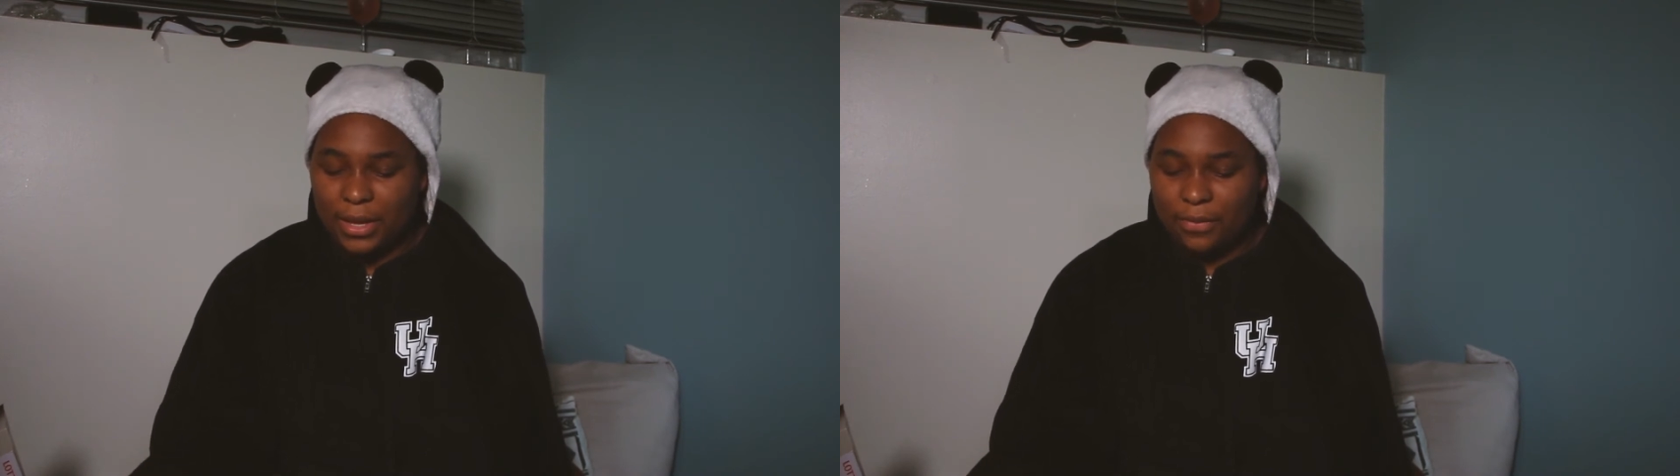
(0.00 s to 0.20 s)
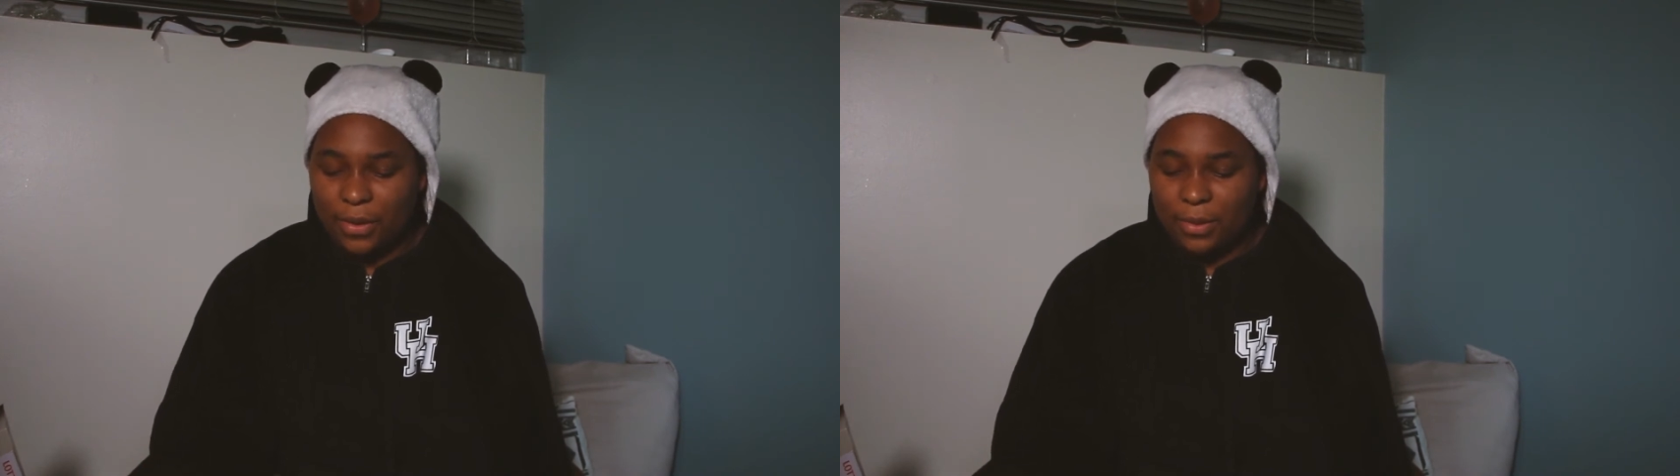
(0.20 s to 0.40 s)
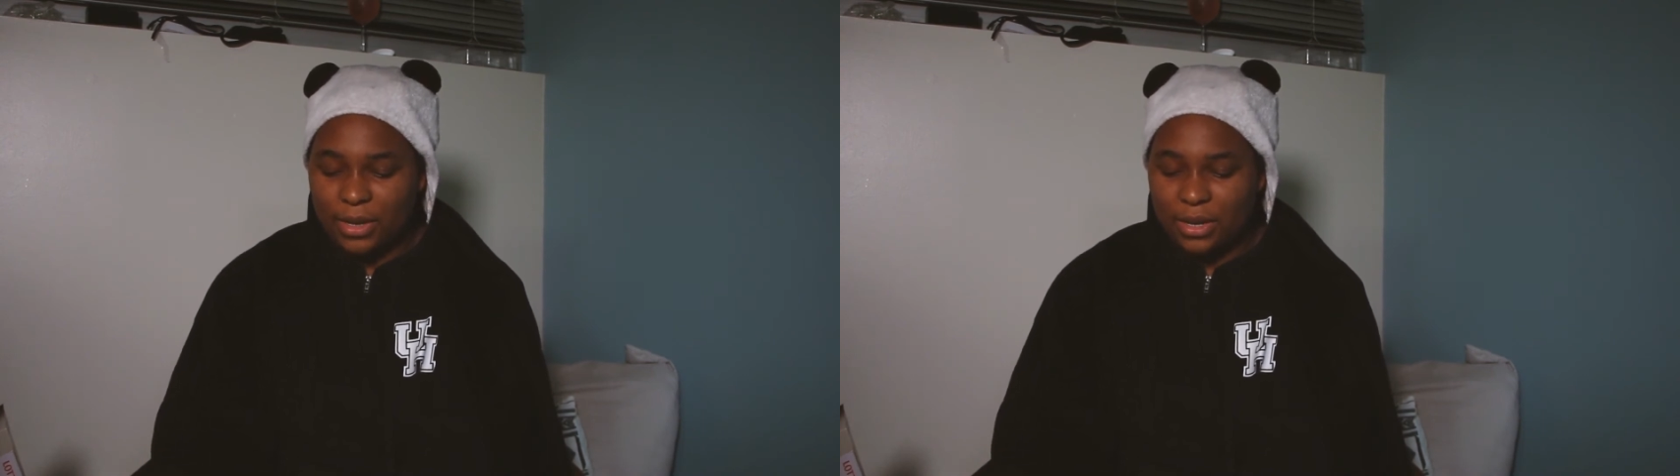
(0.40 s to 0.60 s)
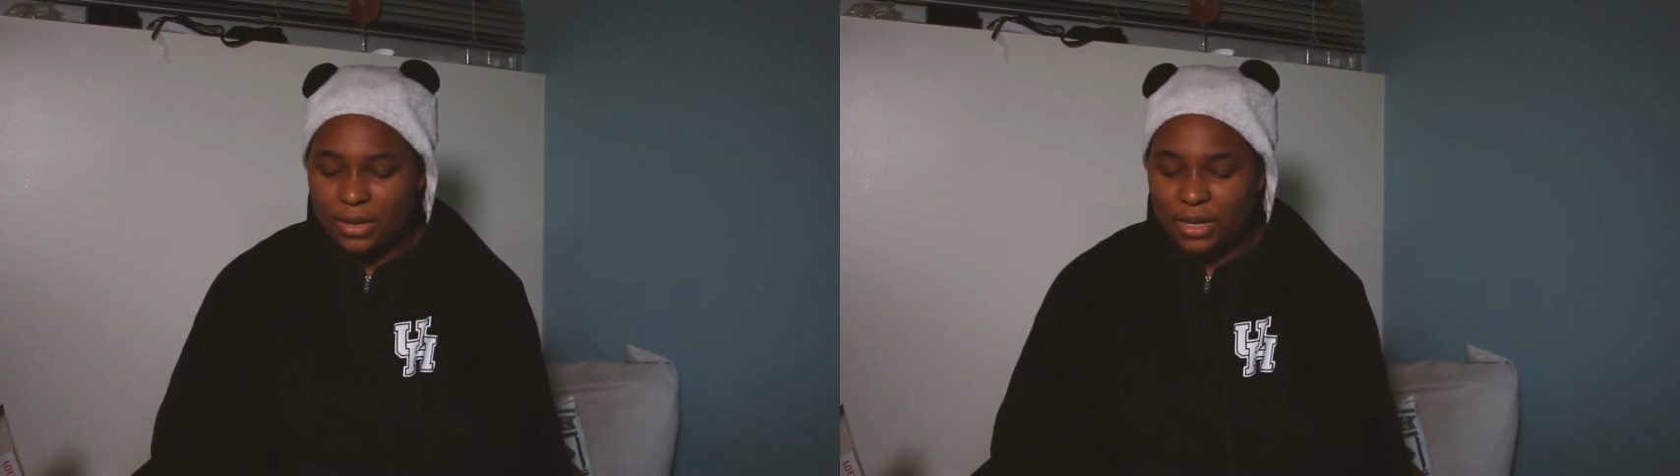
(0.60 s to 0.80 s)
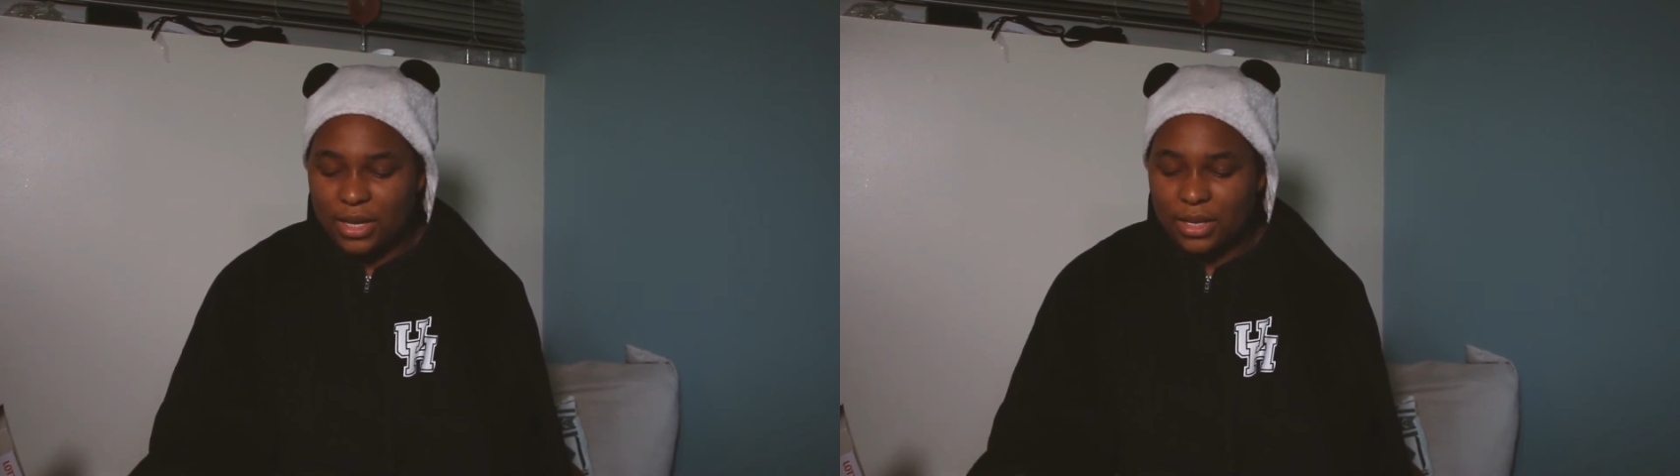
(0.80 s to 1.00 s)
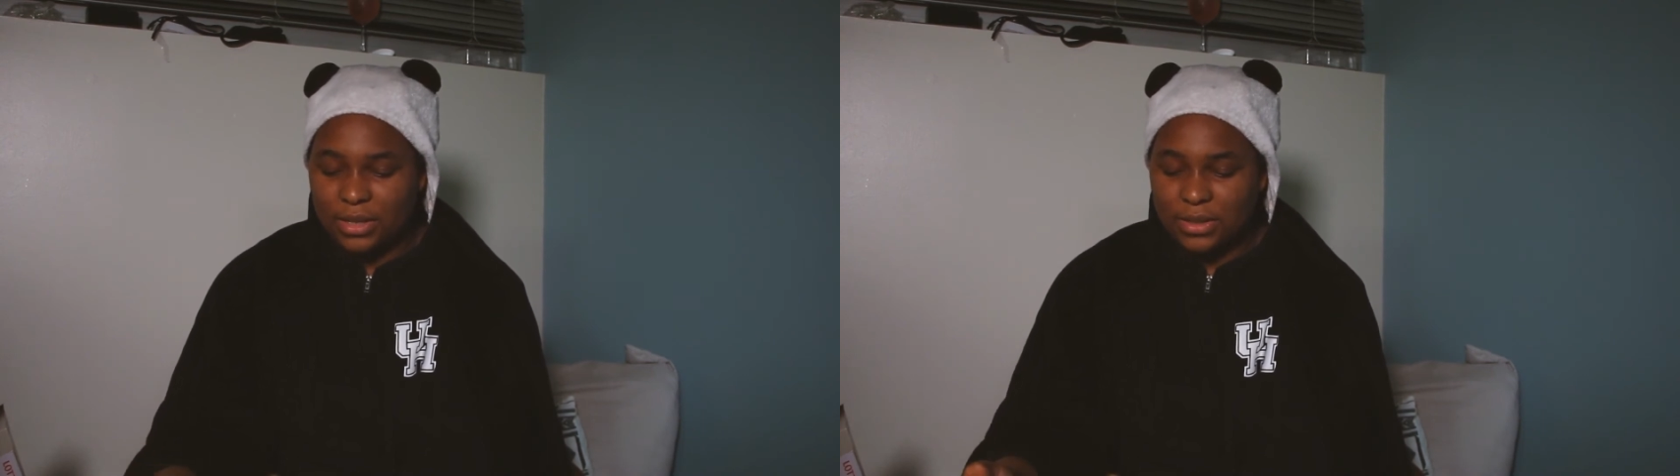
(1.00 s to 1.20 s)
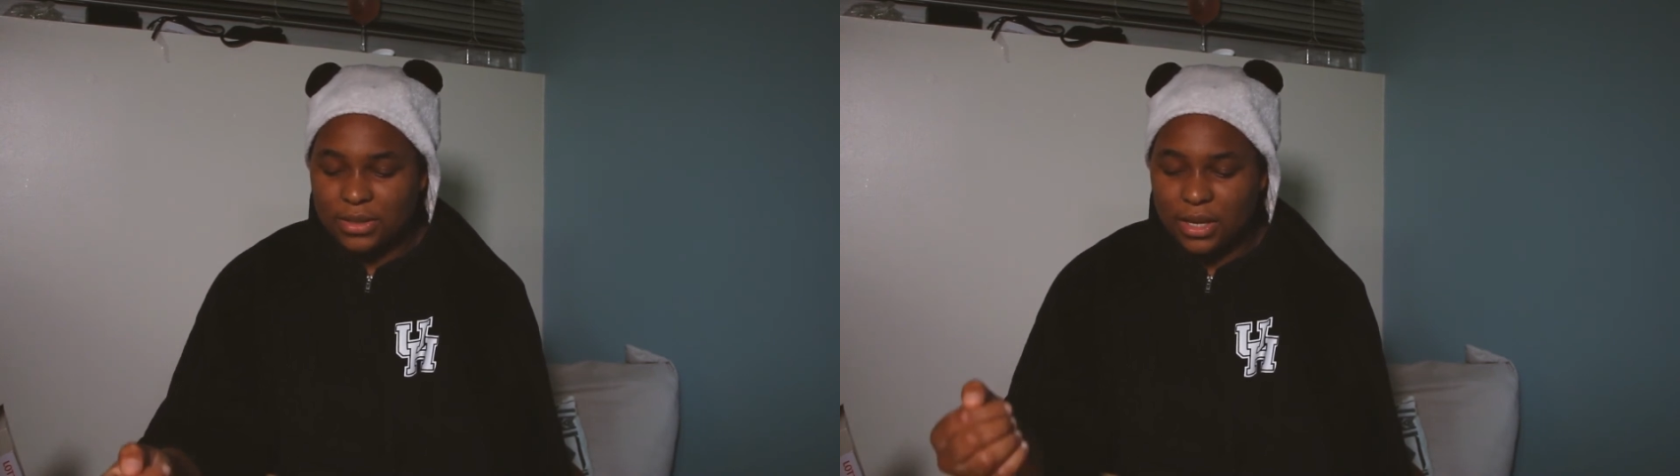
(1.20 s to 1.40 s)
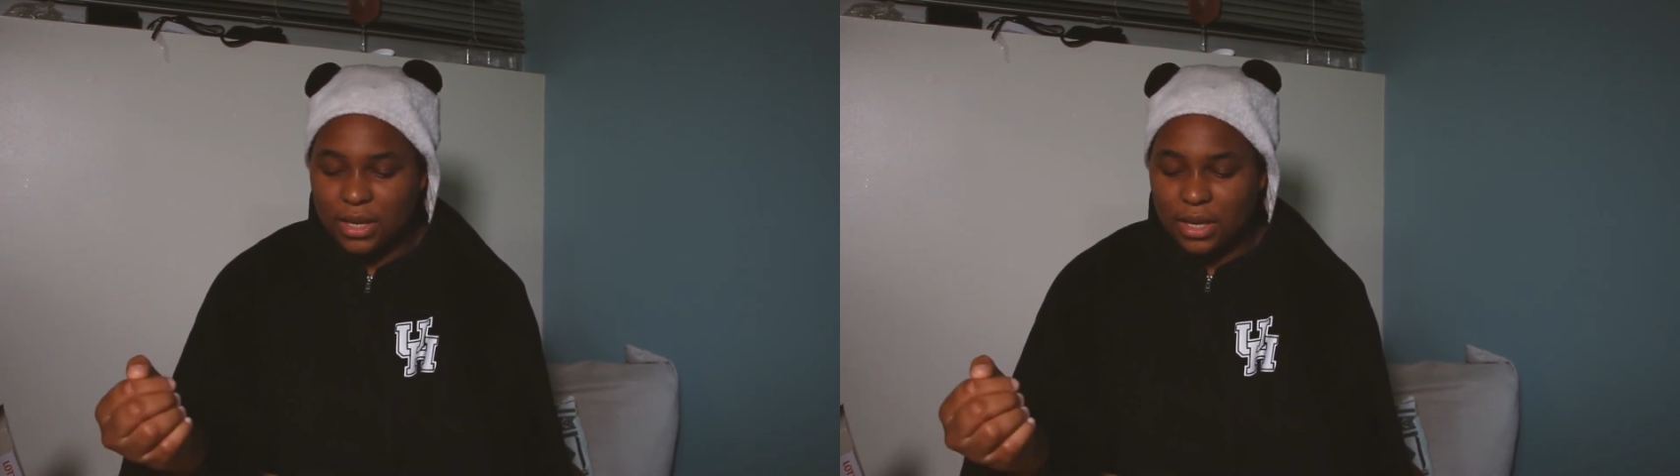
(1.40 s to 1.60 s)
feminine is